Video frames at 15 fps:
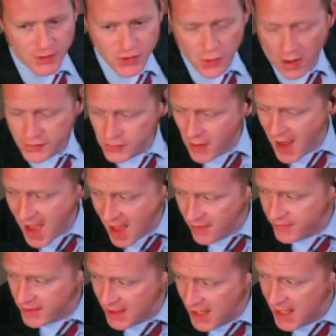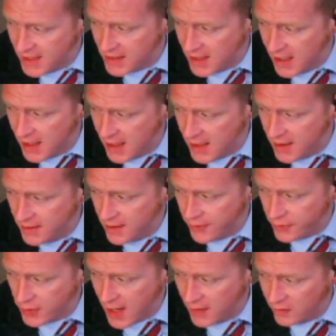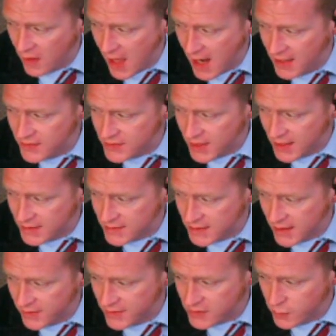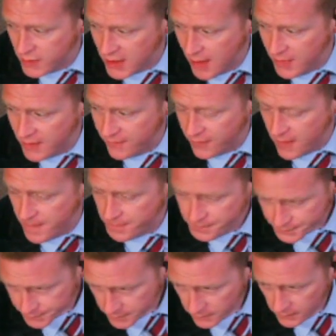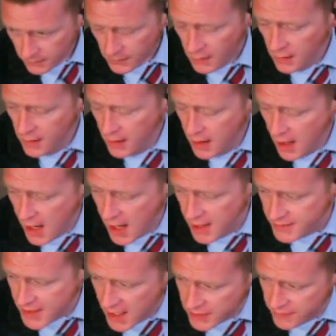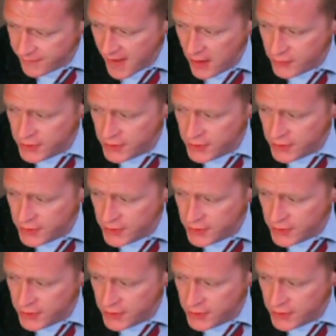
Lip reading: But you also have, again, other headlines, and this one coming from Dr.